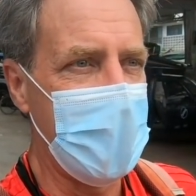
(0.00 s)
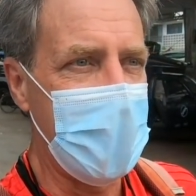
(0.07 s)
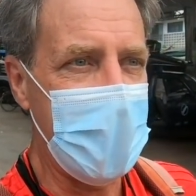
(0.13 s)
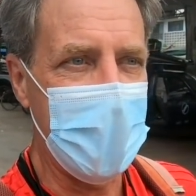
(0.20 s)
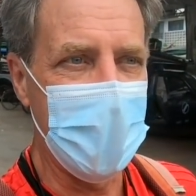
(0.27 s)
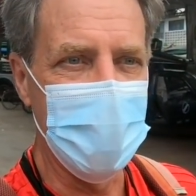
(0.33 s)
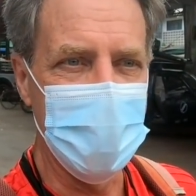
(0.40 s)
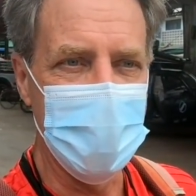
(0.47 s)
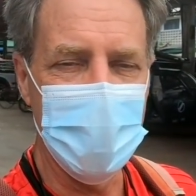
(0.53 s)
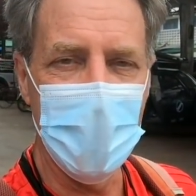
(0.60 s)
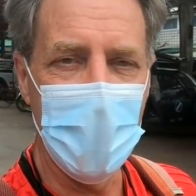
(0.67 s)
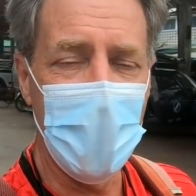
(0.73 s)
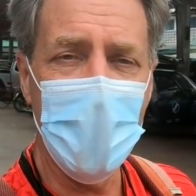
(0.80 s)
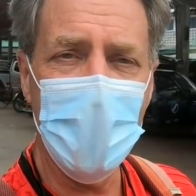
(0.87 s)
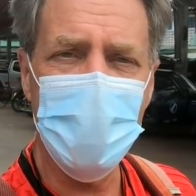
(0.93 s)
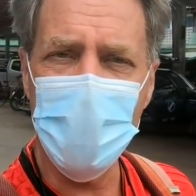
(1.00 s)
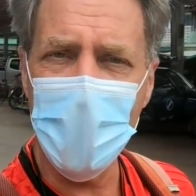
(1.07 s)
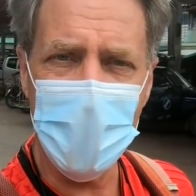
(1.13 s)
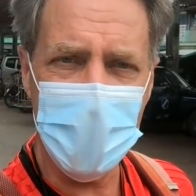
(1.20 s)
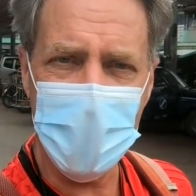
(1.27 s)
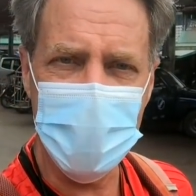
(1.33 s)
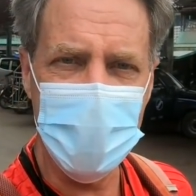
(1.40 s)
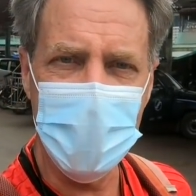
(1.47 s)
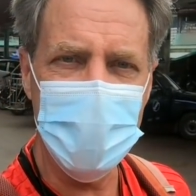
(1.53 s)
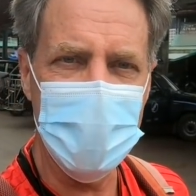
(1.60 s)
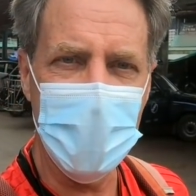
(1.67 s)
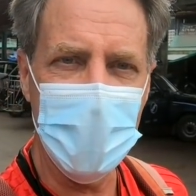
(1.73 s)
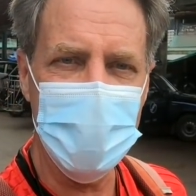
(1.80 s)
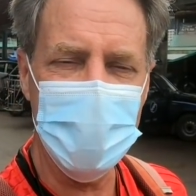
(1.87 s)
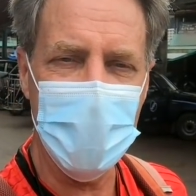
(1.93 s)
how all products
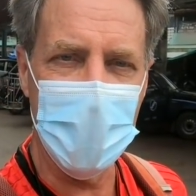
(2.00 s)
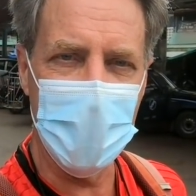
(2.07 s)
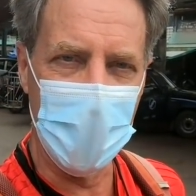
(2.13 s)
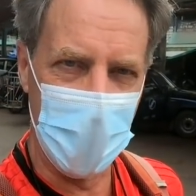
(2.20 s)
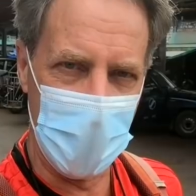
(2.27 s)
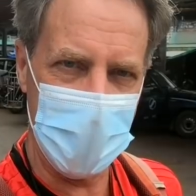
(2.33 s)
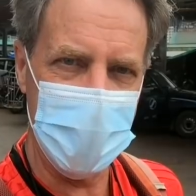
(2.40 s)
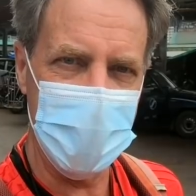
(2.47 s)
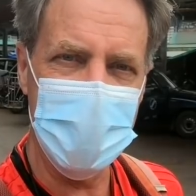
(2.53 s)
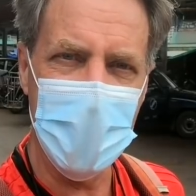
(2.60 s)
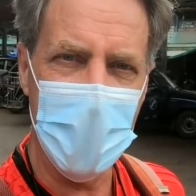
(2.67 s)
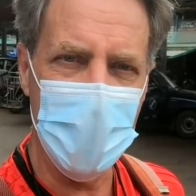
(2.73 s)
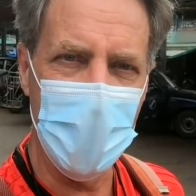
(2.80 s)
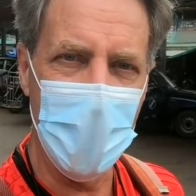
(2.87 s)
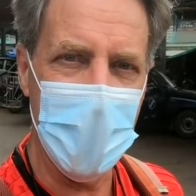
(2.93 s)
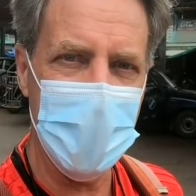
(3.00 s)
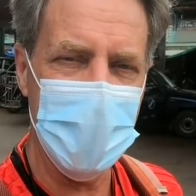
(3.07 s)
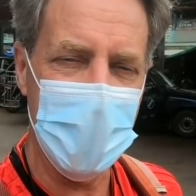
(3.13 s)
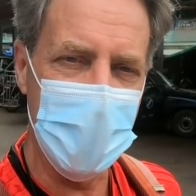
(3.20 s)
these days kind of work the same way.